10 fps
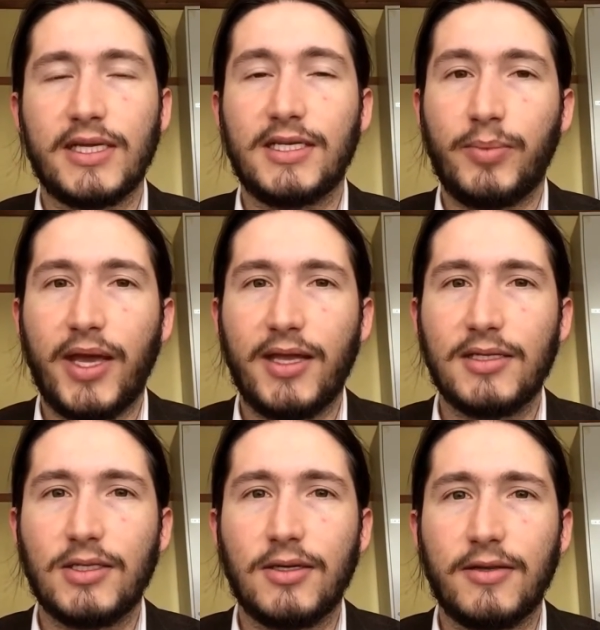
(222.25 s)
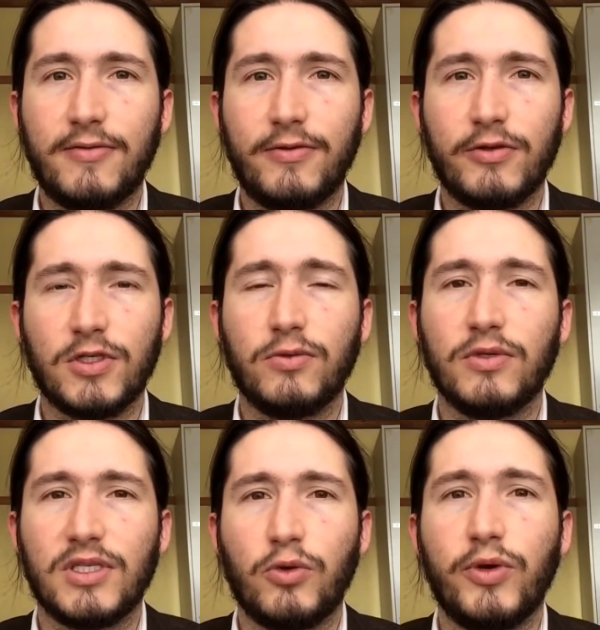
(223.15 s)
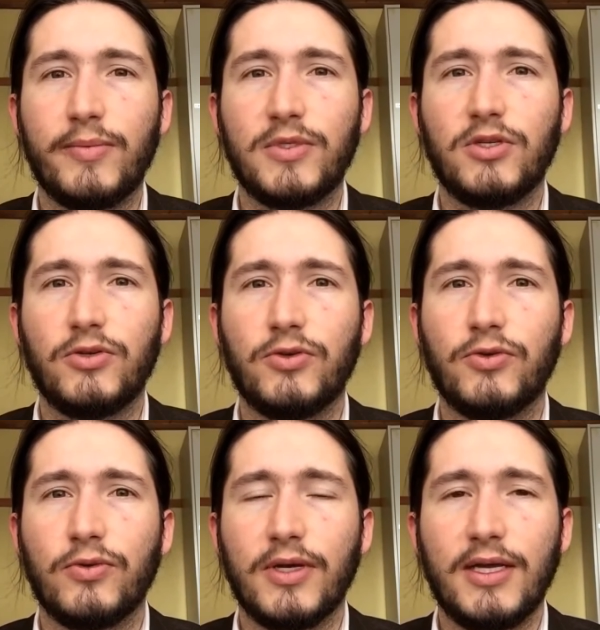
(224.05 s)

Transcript: It depends on if your school is equipped to,